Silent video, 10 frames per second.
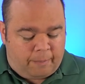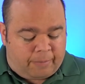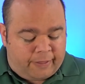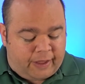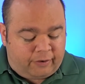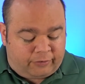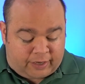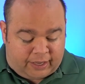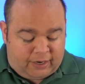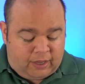But they
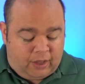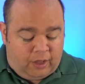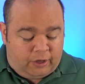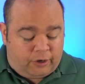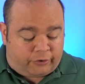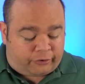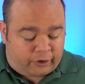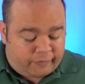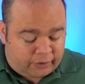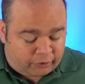said, 'Your
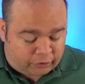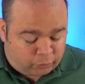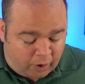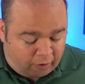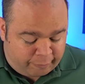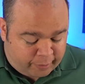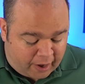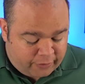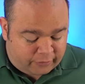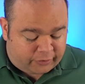servants are 12
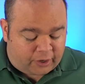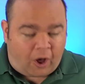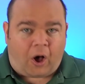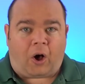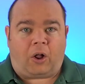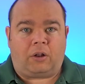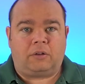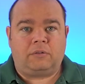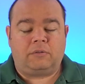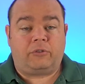brothers in all.'"
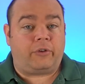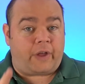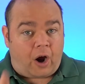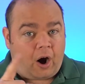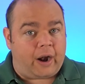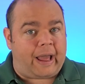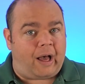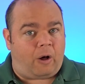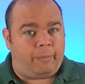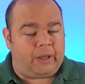So they are
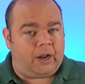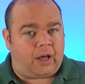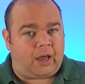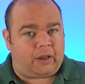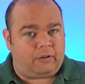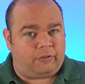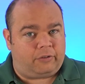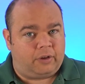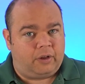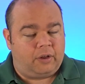now being
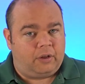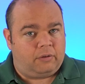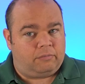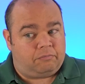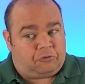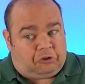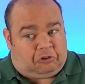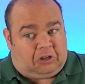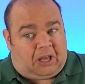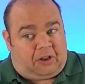honest,
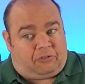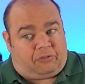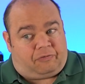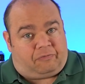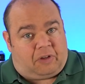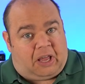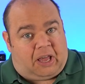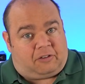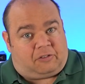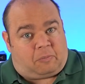just in case he
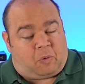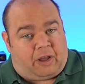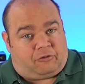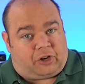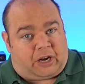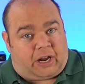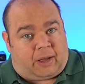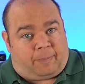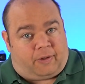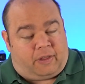had some way of checking
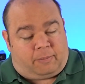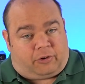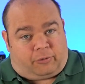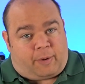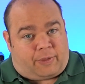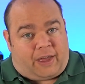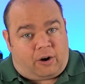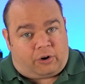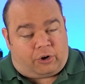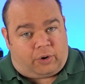up on them. Because remember, they
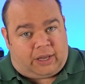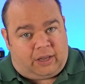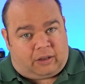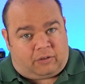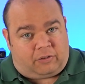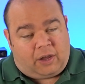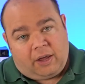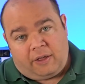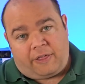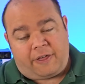don't know who he is.
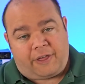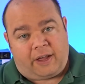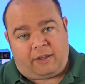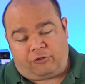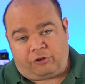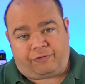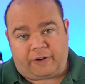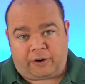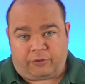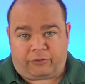They think he's just
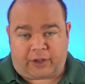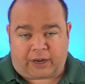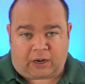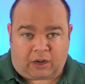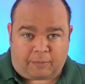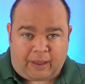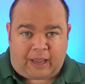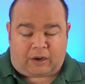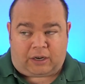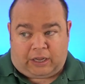Pharaoh's second in
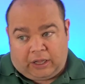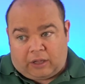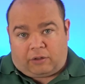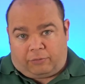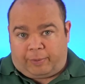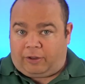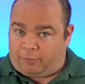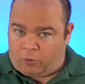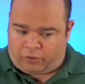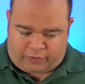command. And he is, but he's
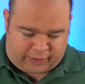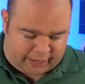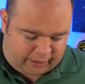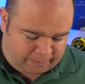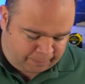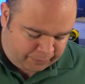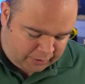more than that.